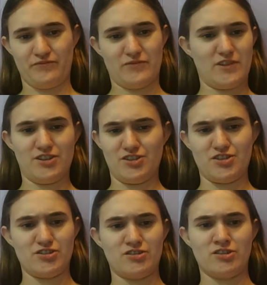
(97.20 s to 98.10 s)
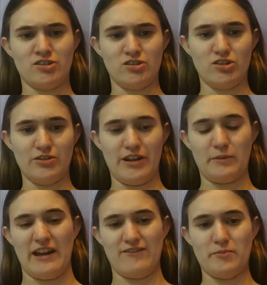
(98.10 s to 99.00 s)
this is just a turtle that
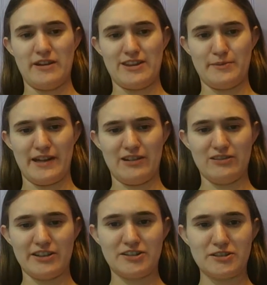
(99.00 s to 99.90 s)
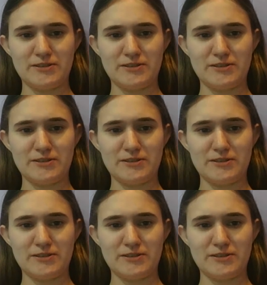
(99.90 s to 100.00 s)
we have a myth about, like,